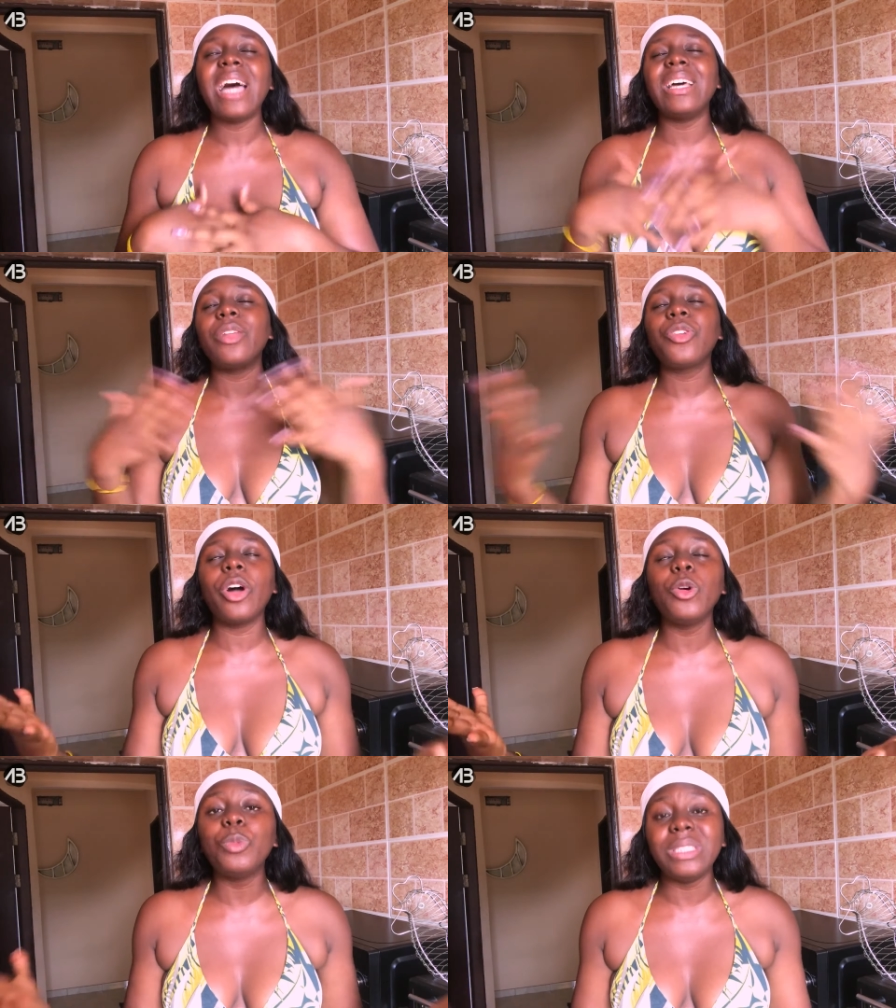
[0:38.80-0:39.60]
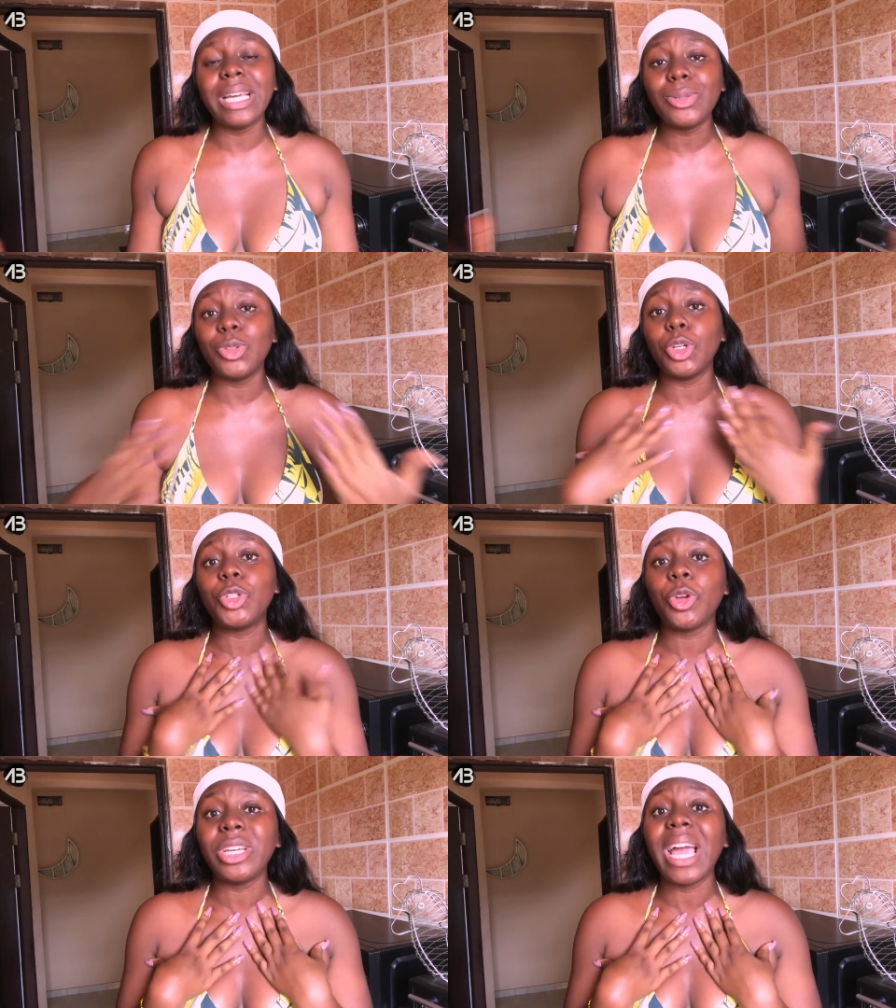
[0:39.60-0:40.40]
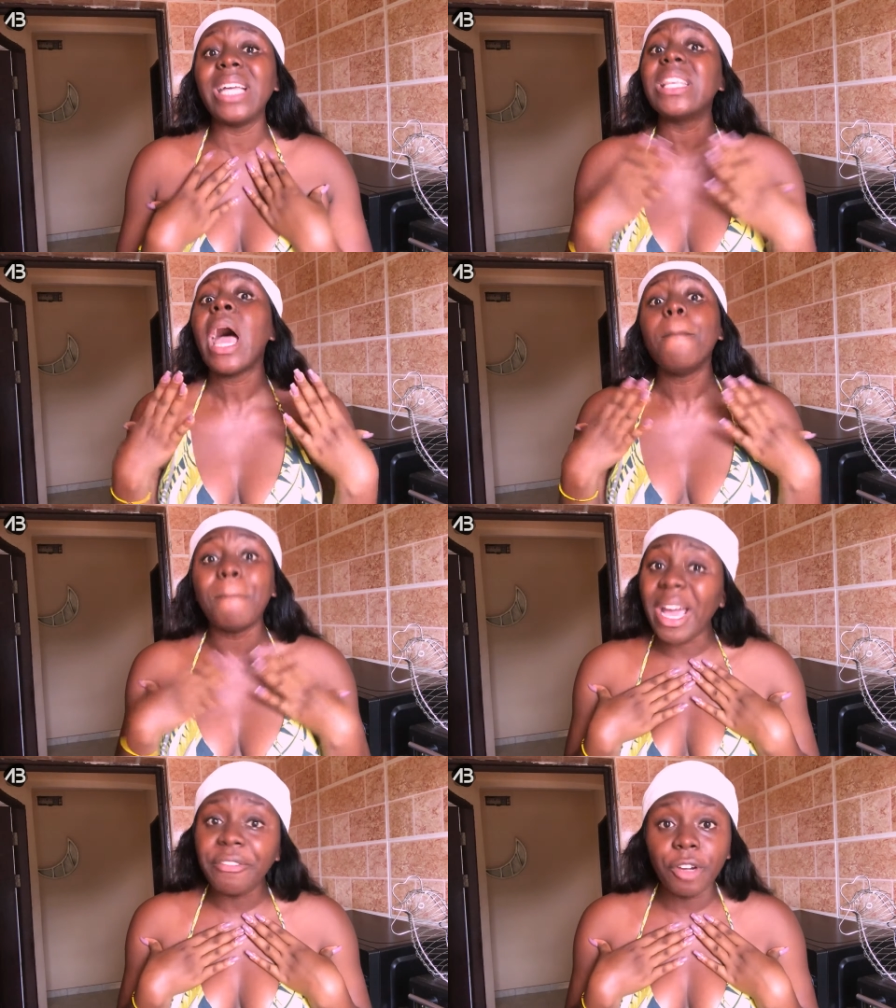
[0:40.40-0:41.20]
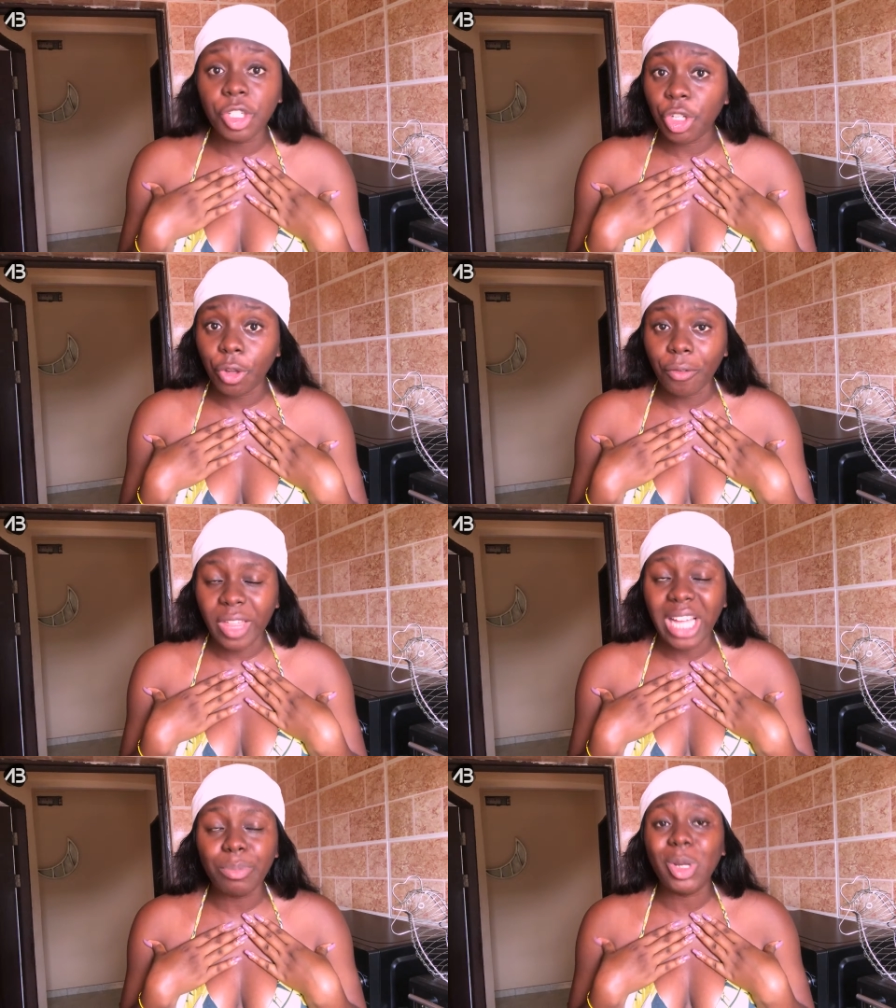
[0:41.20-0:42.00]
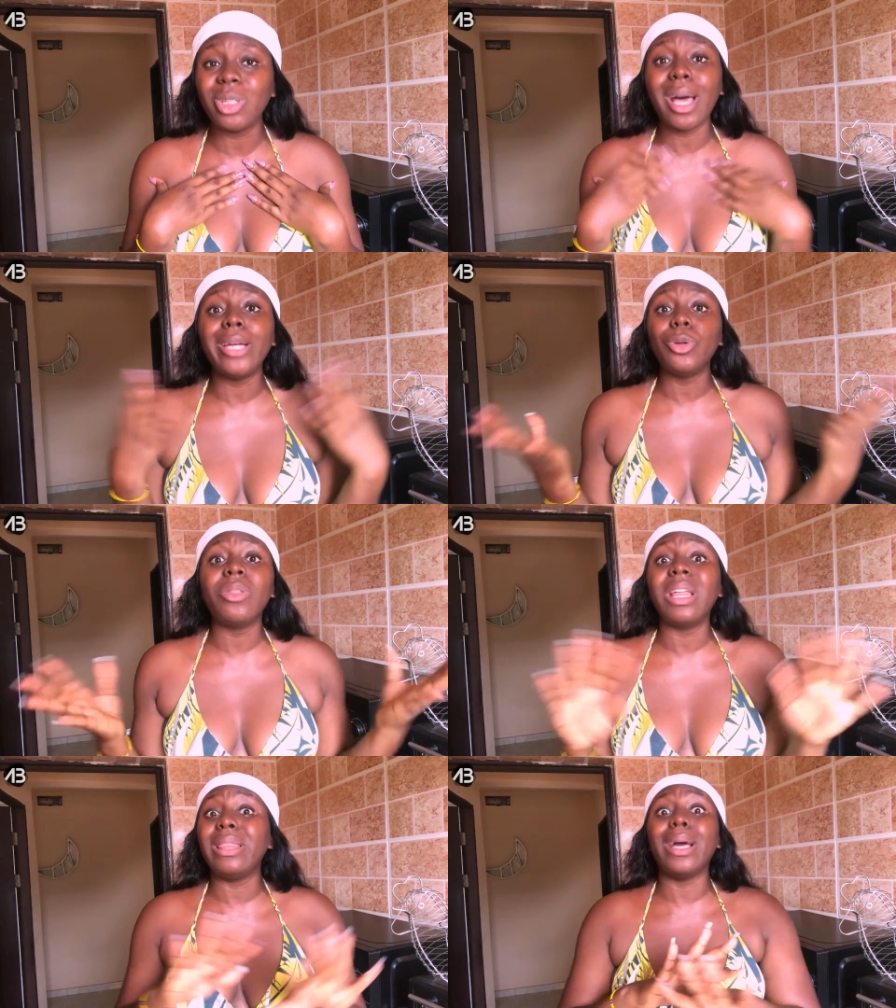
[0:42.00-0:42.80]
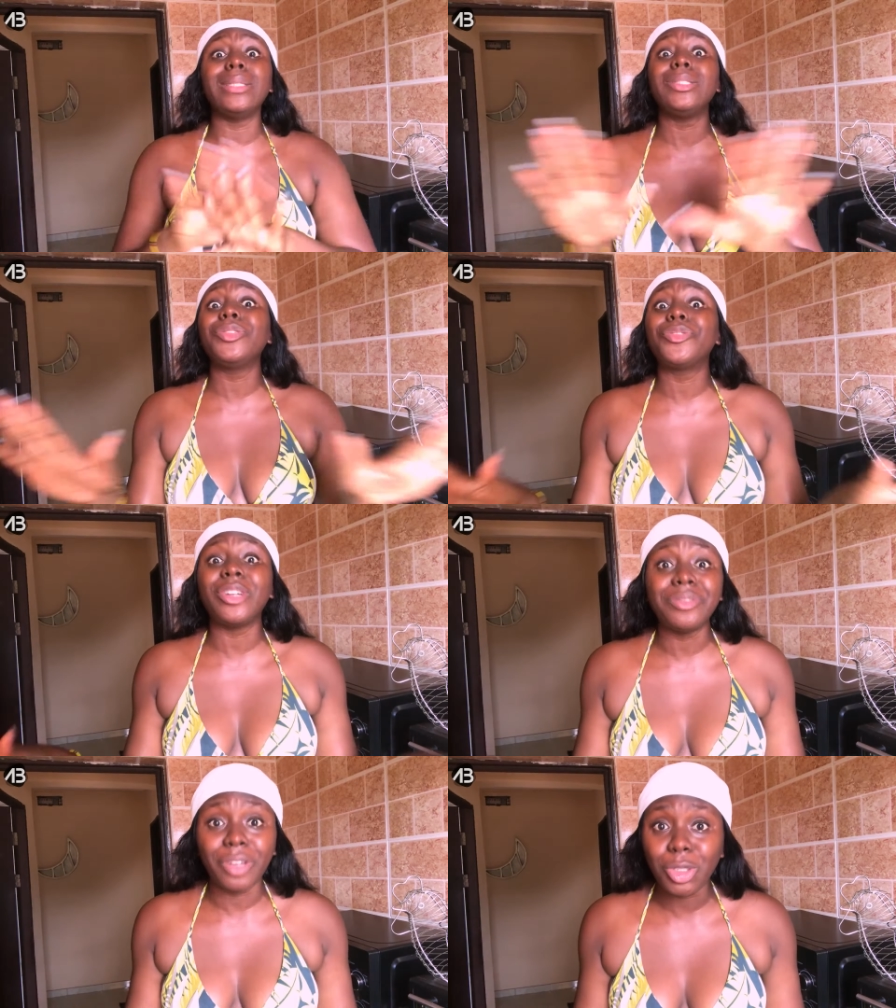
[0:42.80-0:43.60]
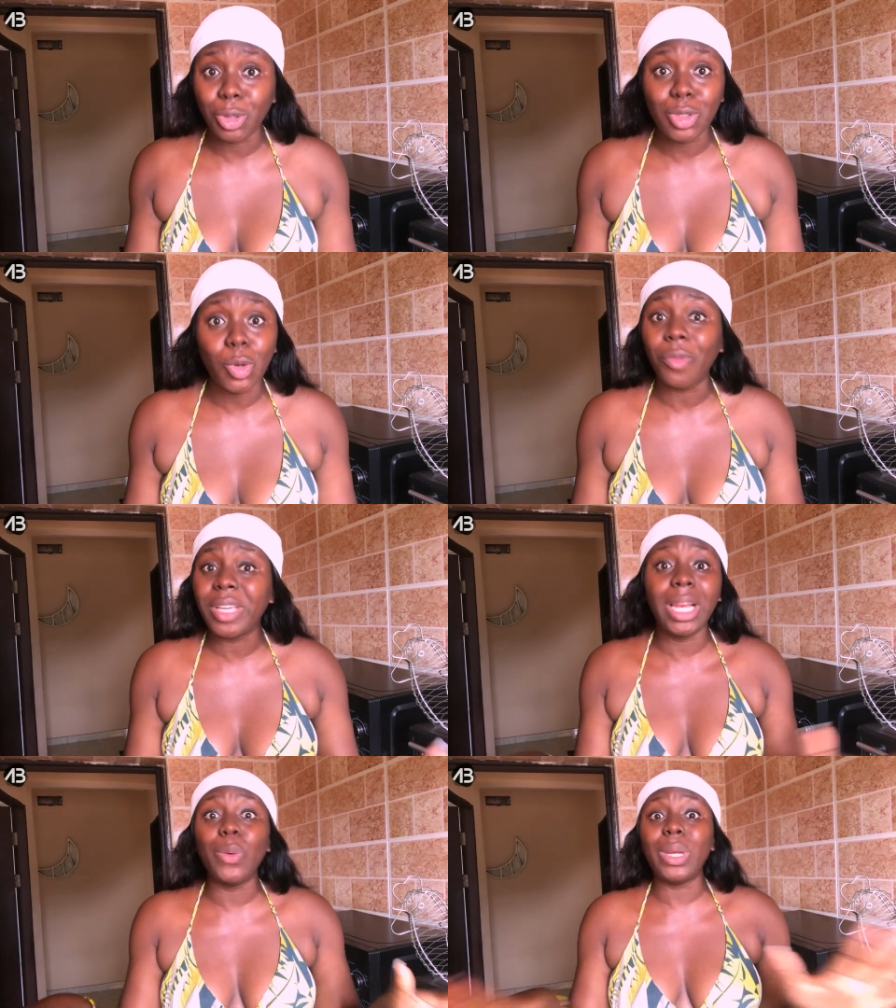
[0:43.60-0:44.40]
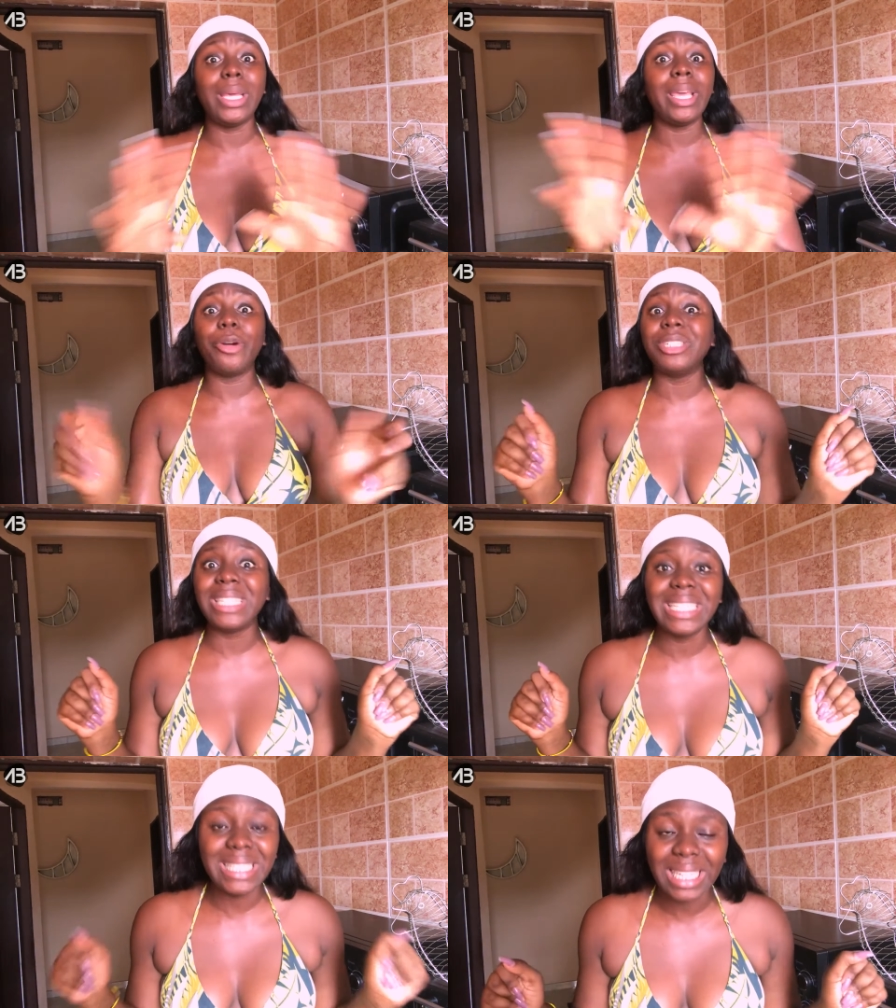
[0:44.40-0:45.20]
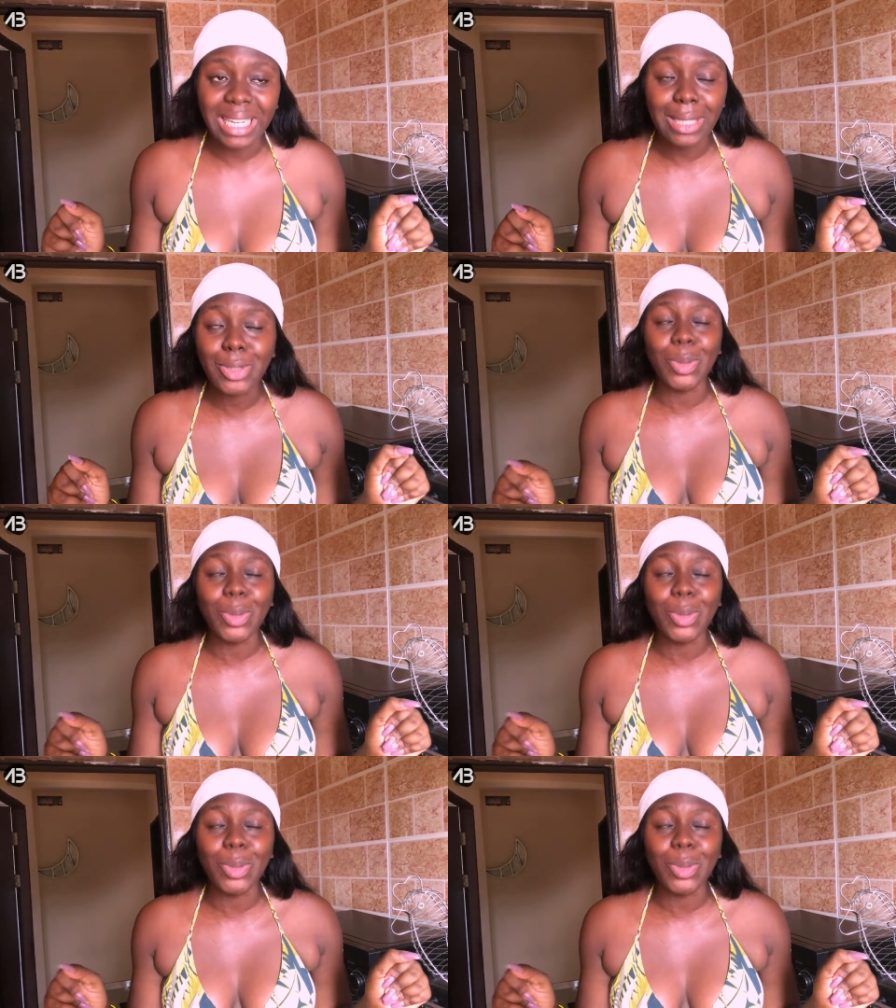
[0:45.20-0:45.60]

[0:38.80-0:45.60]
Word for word: and I thought it would be nice to just show you guys my version of that because I know that there are different versions of kelewele here on the internet.